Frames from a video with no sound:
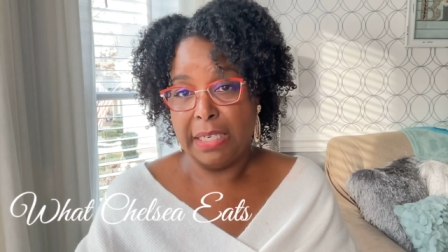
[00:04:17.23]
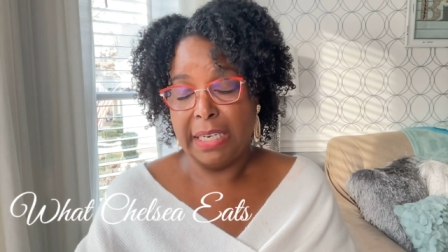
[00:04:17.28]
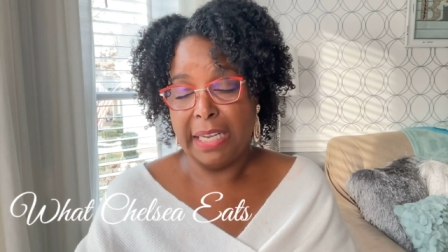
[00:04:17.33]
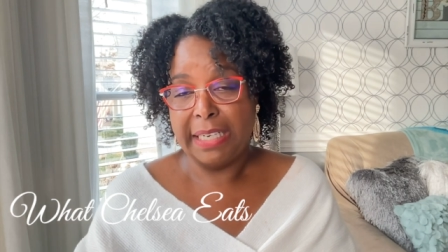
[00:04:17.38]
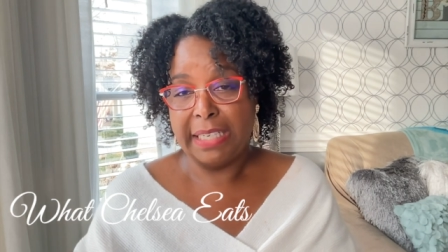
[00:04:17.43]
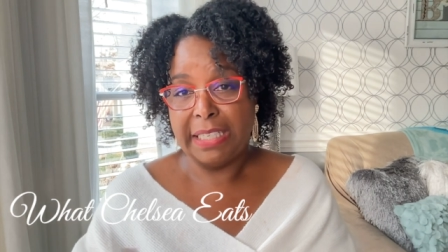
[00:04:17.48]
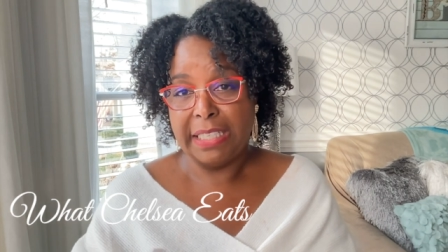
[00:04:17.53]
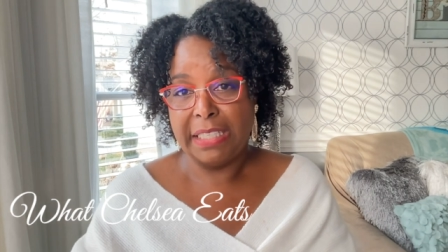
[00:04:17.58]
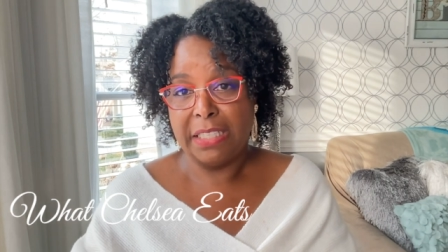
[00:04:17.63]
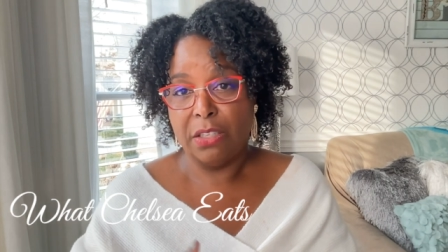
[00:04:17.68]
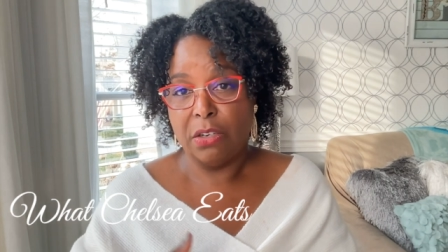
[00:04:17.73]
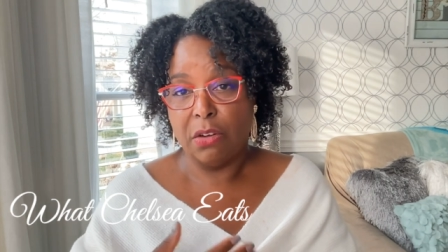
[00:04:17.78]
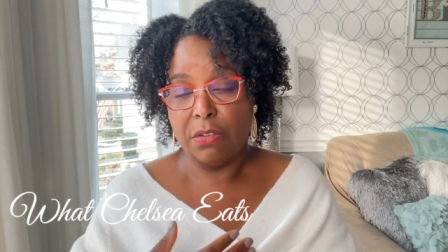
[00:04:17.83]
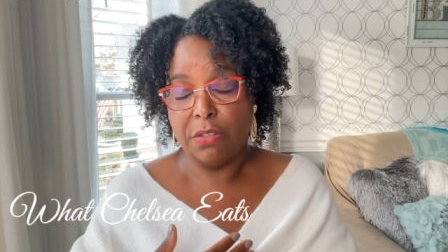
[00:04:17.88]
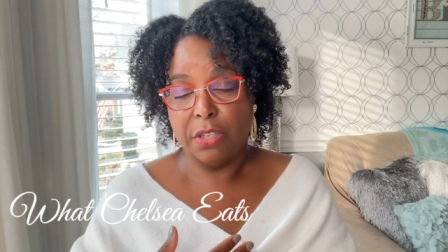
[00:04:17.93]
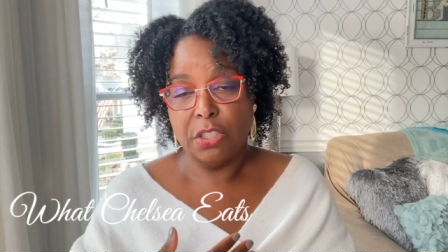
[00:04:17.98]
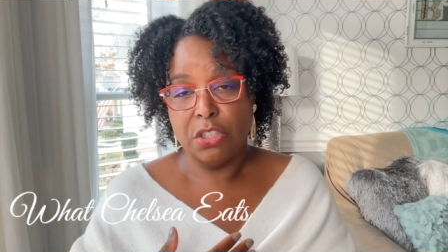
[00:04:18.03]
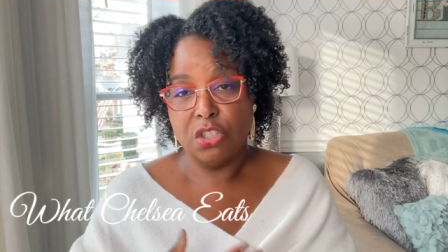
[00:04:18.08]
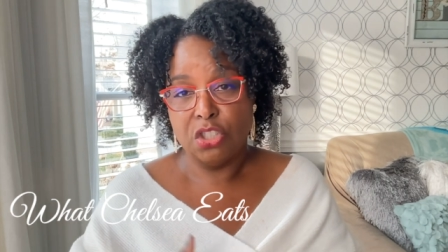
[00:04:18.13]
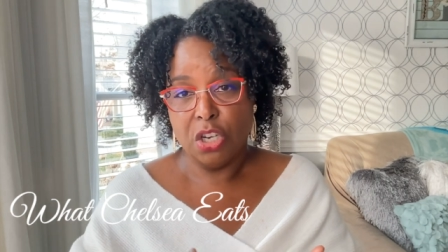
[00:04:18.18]
like eating all
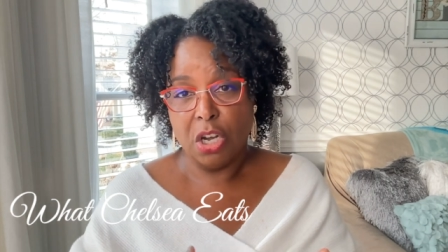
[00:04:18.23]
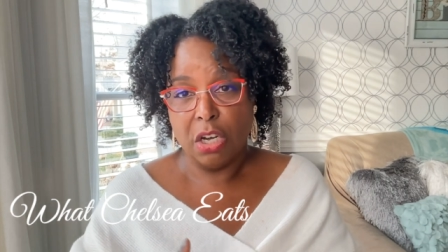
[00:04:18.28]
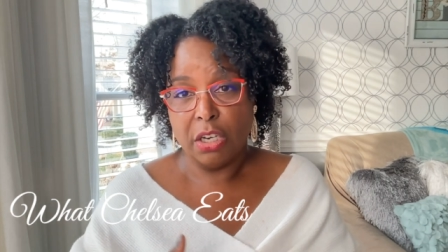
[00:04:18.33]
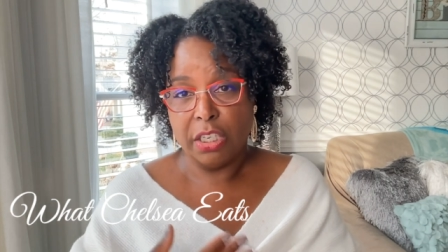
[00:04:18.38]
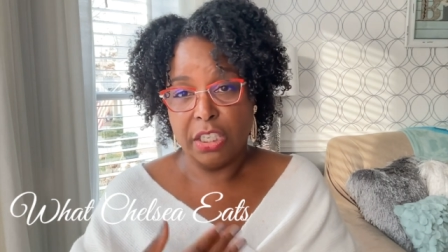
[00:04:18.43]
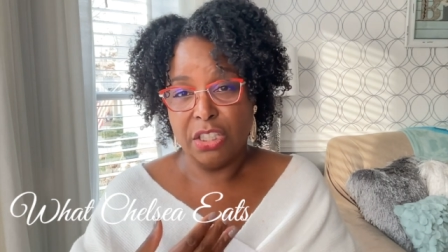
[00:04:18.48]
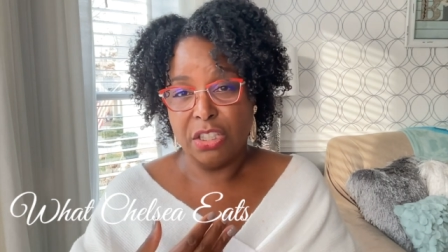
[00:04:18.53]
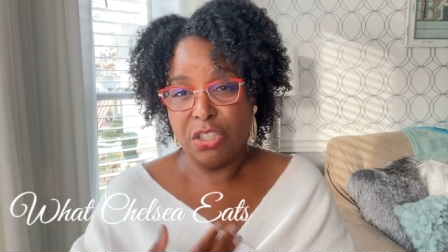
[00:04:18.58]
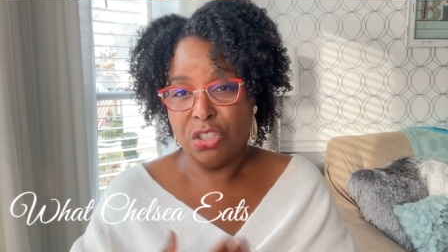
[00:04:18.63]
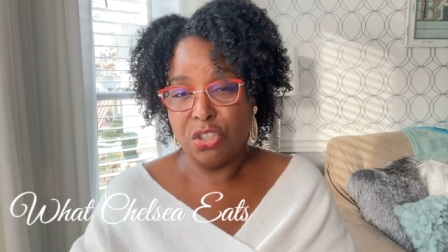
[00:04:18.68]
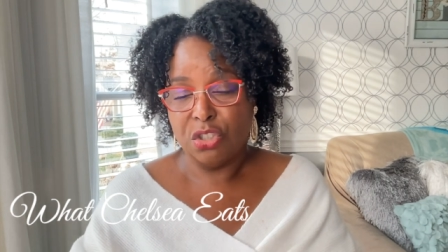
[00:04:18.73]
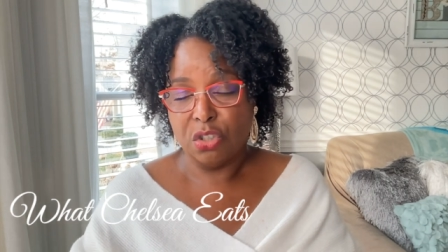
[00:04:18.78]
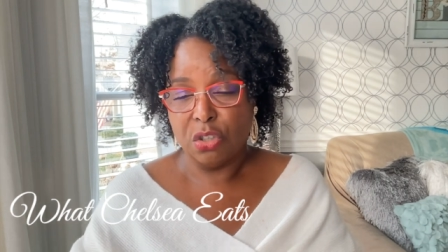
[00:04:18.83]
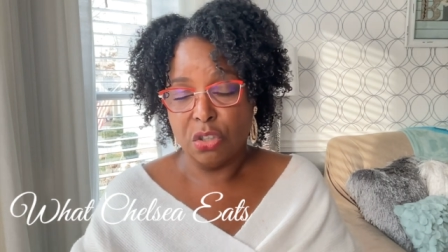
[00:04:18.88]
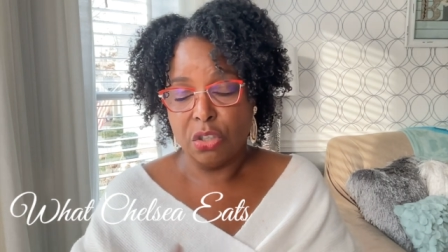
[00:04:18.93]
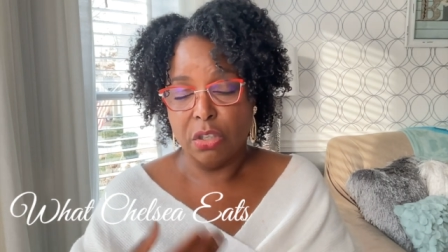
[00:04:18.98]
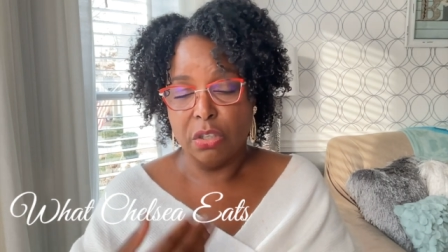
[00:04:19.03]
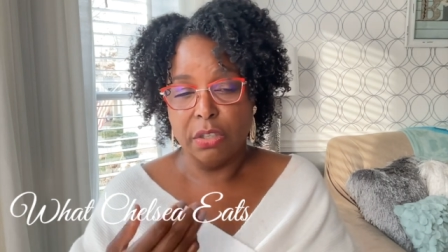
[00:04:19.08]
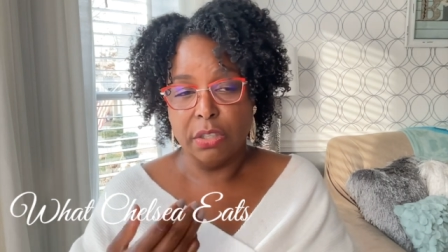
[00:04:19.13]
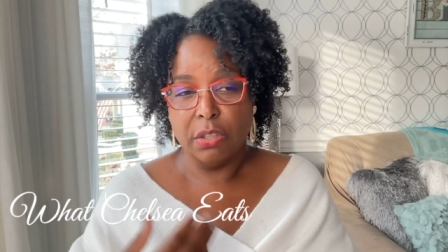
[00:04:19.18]
the junk and the
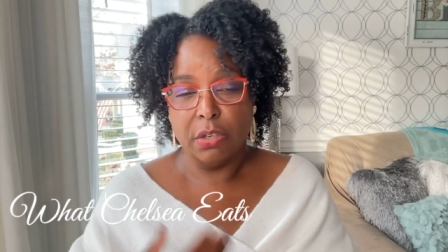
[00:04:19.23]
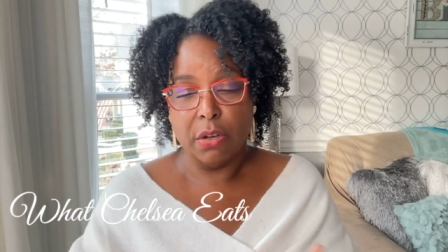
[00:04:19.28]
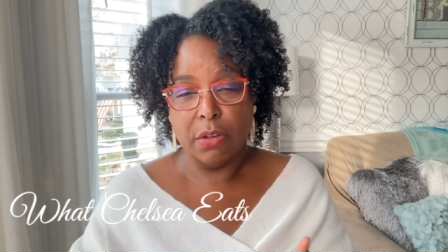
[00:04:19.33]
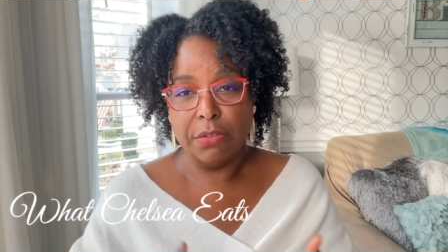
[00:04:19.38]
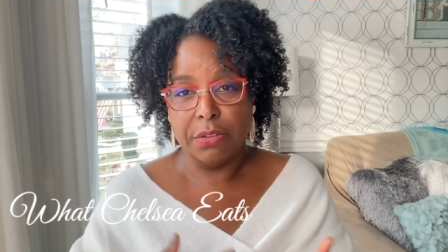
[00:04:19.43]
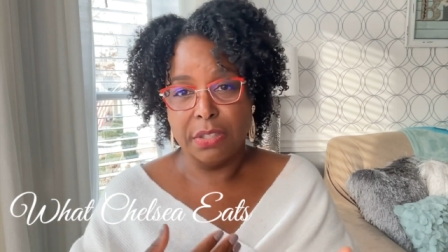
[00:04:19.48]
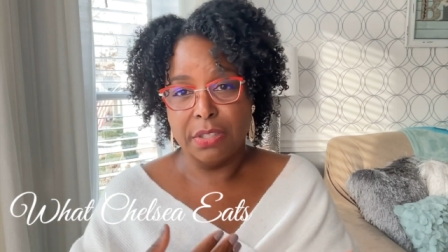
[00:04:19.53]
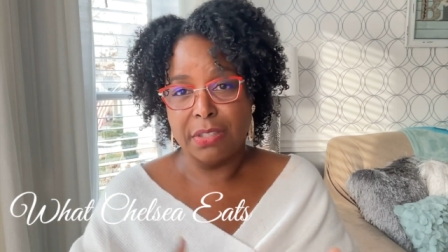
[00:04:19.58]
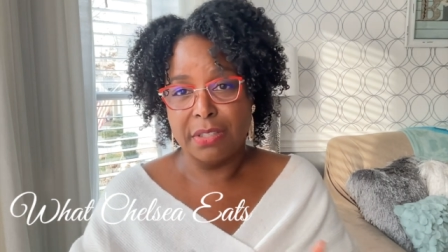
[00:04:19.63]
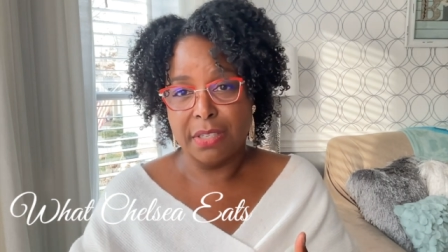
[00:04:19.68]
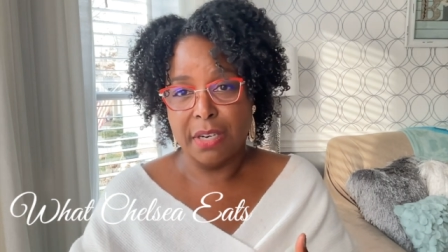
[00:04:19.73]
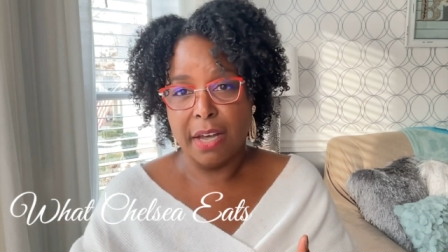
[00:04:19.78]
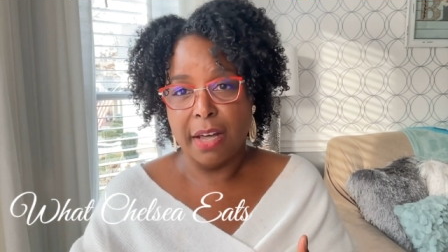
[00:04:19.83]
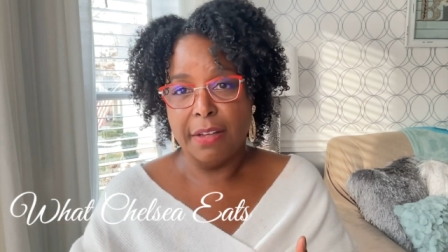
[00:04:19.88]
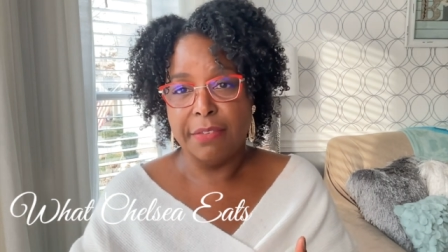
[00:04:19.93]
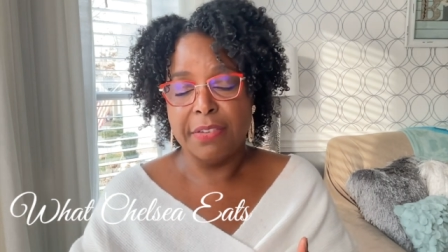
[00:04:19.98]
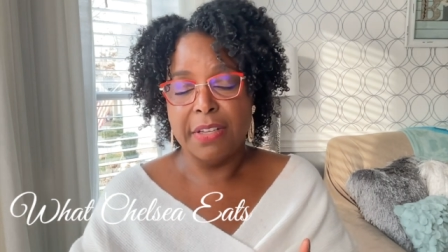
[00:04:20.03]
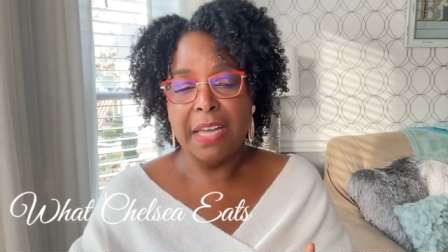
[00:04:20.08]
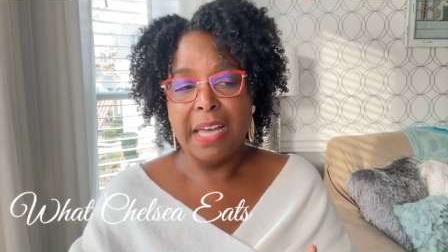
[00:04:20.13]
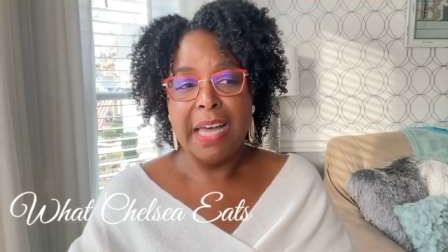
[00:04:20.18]
sugar and all the
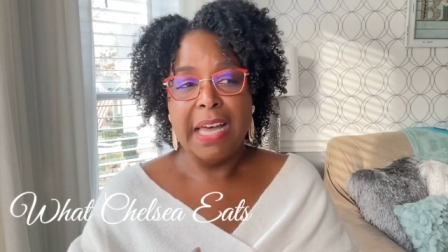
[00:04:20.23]
stuff,